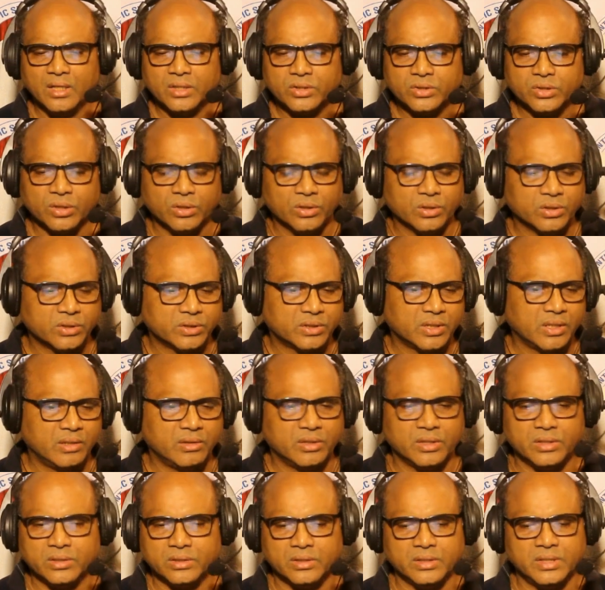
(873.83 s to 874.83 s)
So,
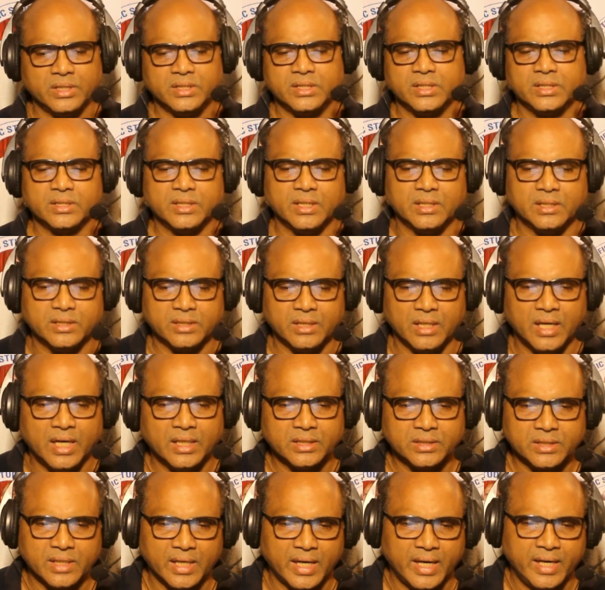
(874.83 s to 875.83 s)
so, so this is the
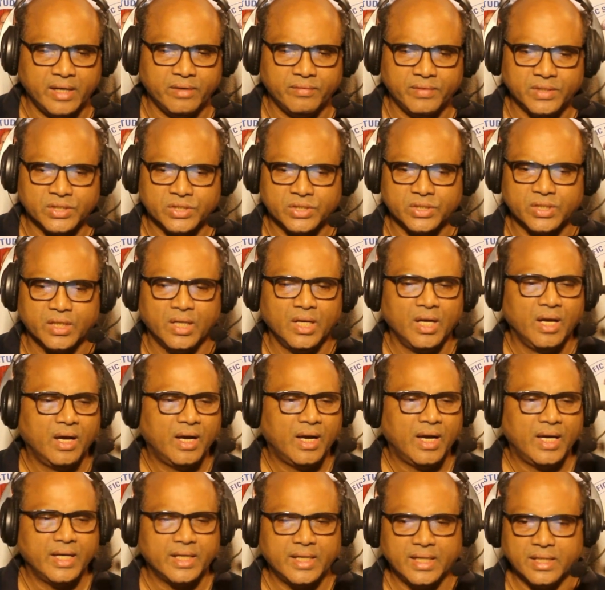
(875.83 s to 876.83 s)
last slide which
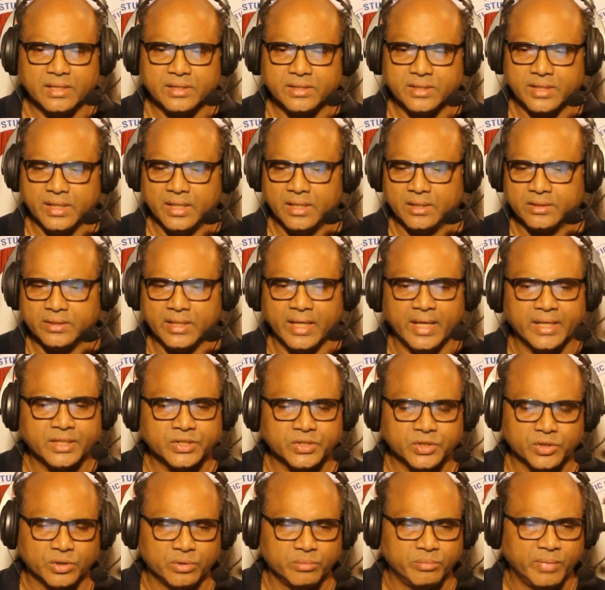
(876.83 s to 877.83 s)
I can say
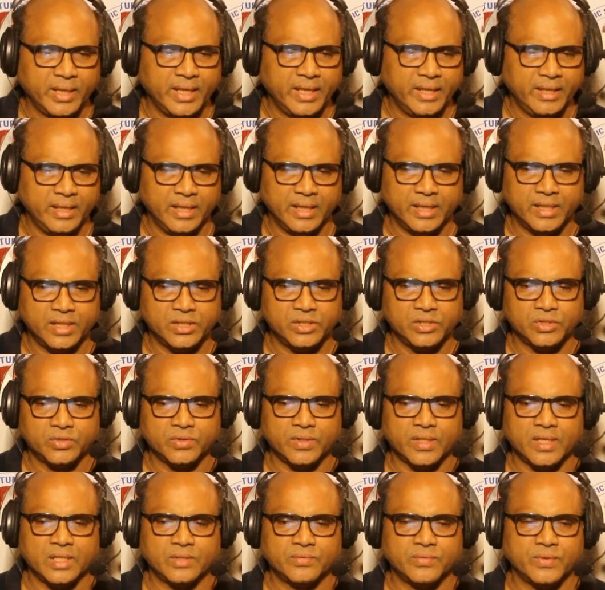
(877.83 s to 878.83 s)
thanks to my Energy
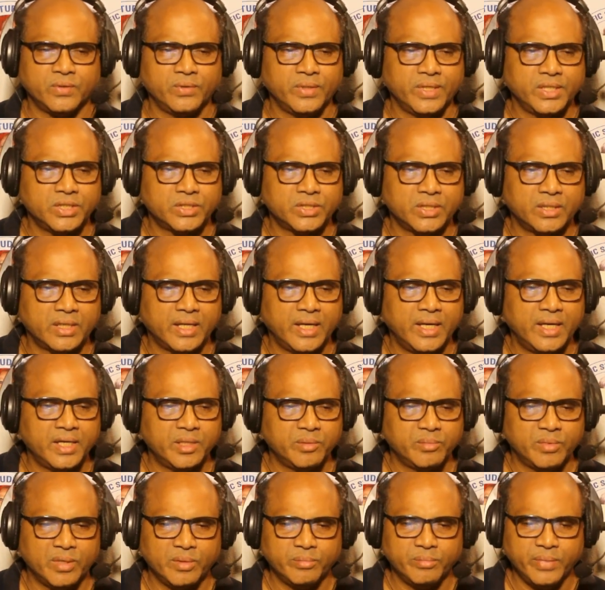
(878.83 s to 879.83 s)
Swaraj Foundation,
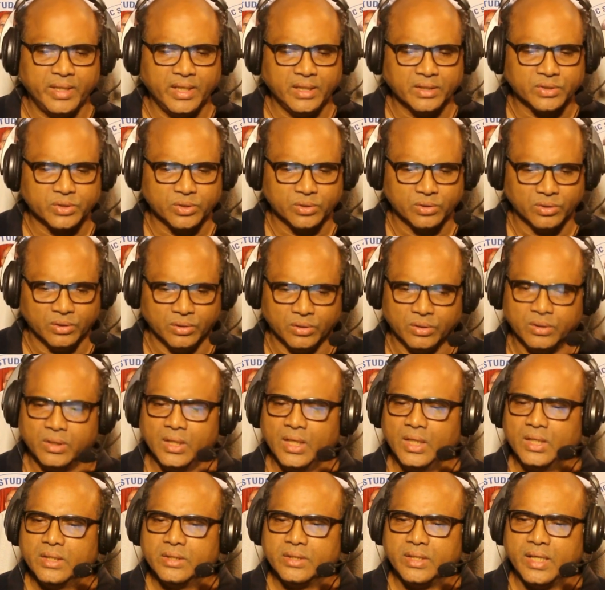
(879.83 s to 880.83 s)
IIT Bombay. So
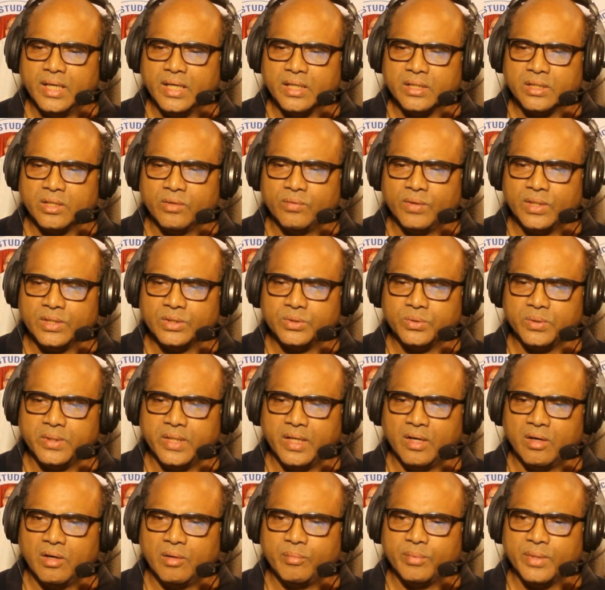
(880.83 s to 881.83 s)
they are the ones who
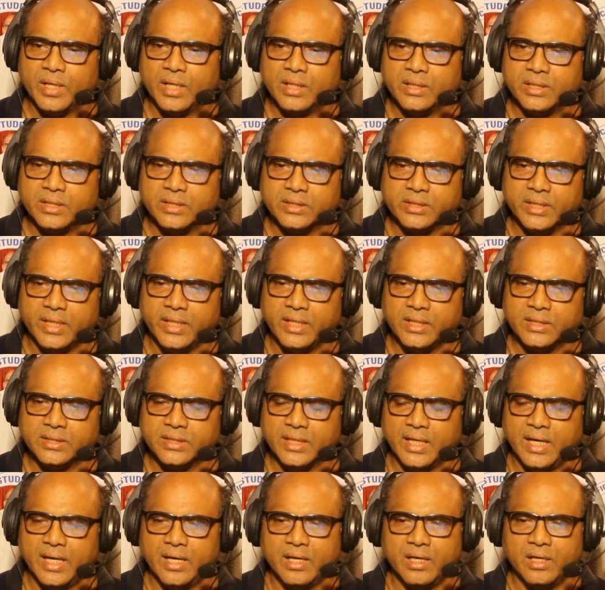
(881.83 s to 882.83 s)
developed all these
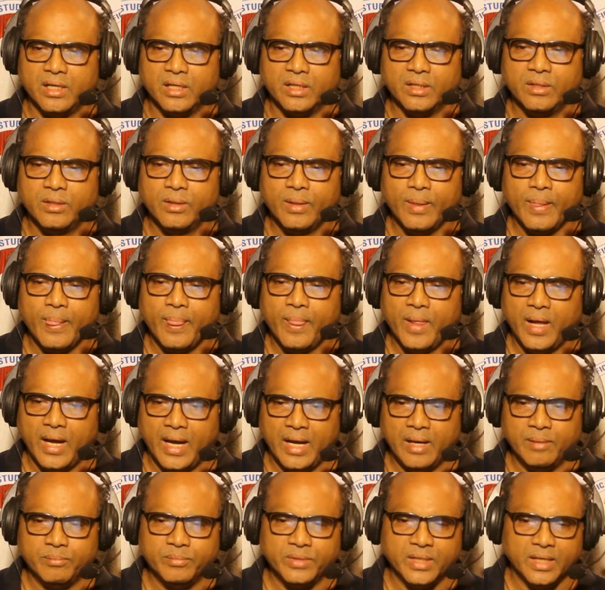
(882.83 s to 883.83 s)
things and uh,
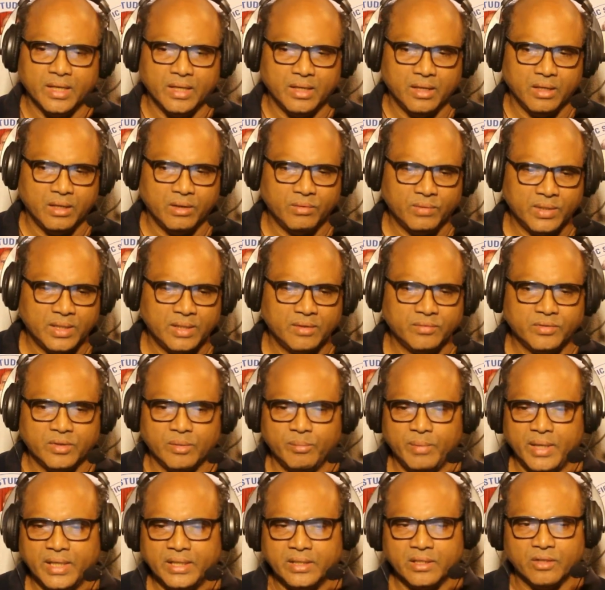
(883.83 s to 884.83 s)
I am the one of
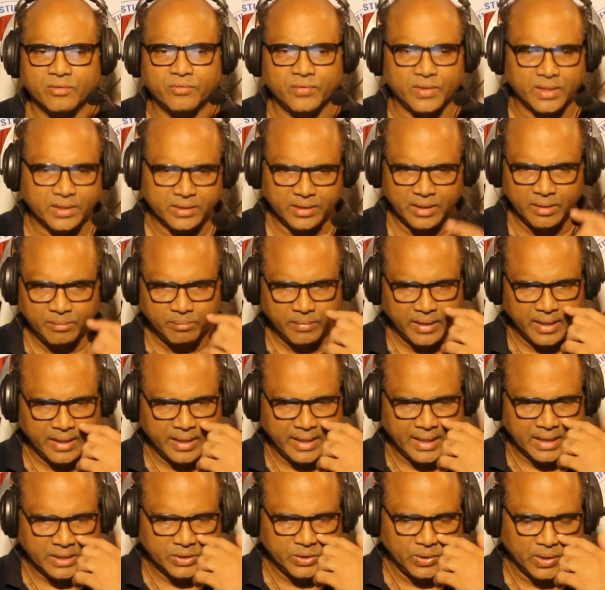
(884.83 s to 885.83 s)
the mentor for them
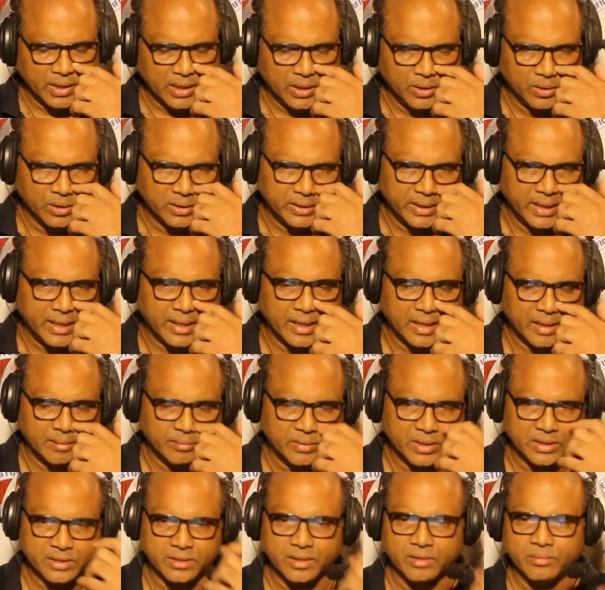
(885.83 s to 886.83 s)
and as you all know that I
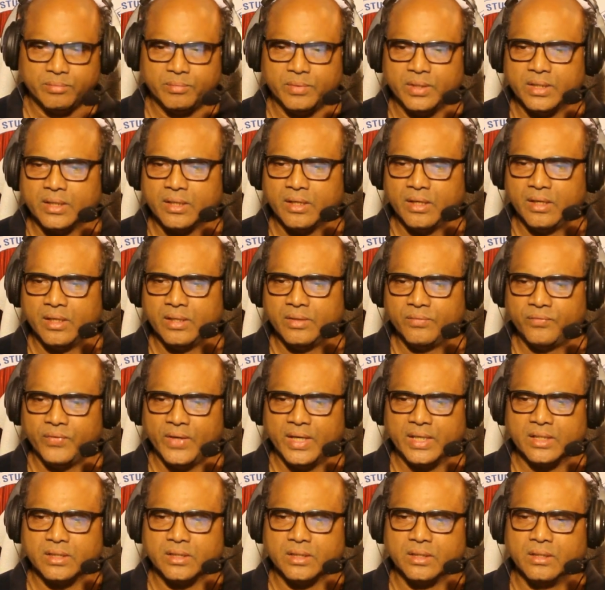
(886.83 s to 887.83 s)
am the chief mentor in
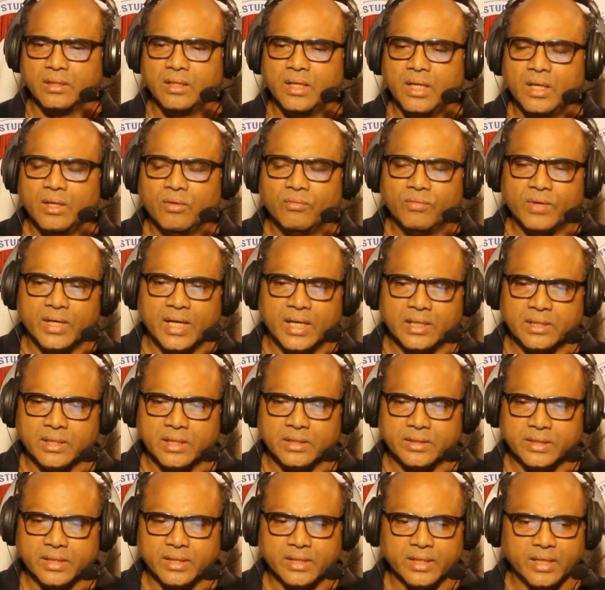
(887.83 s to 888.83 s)
fact uh, for
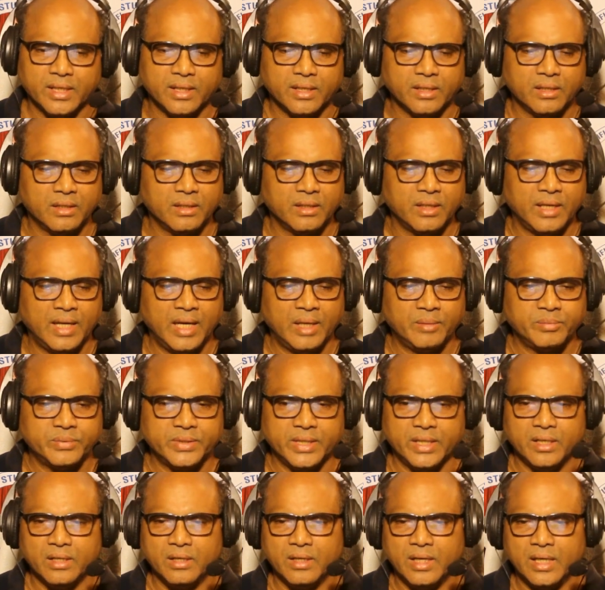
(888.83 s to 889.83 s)
Atal Tinkering
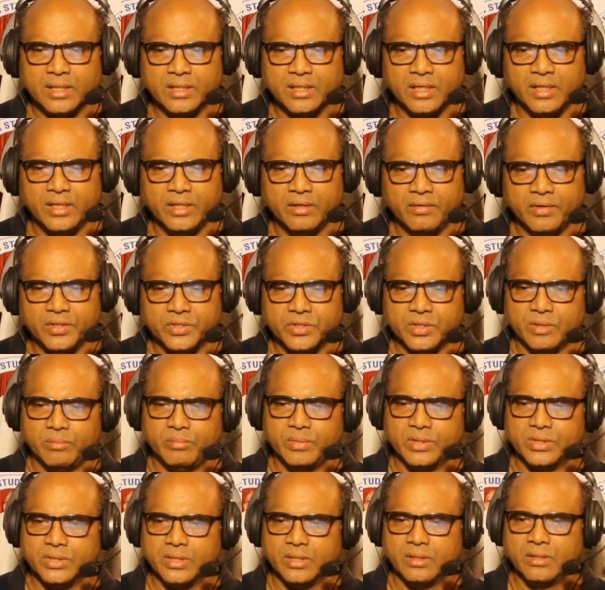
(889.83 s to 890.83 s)
Labs and Atal
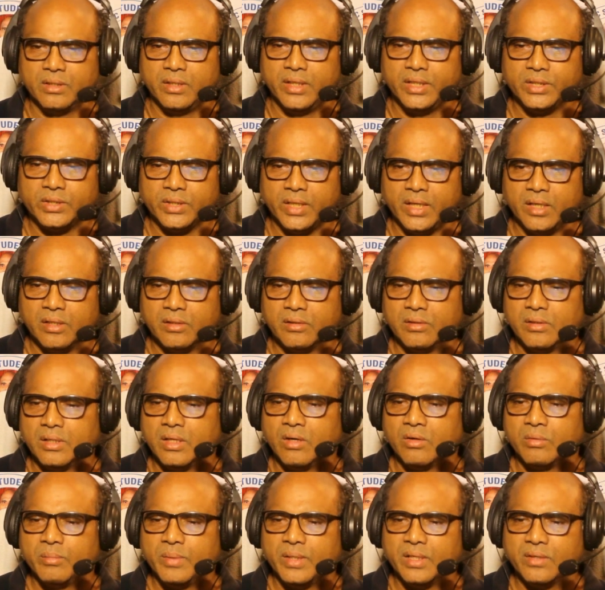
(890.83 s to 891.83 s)
Innovation Mission Niti
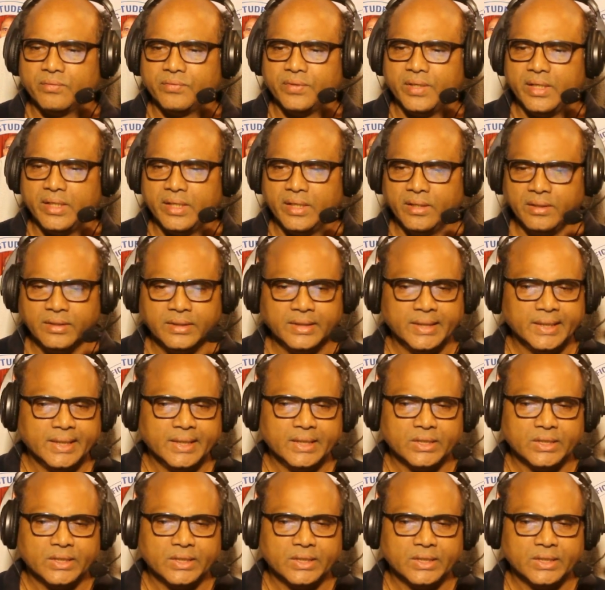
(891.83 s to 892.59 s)
Government of India.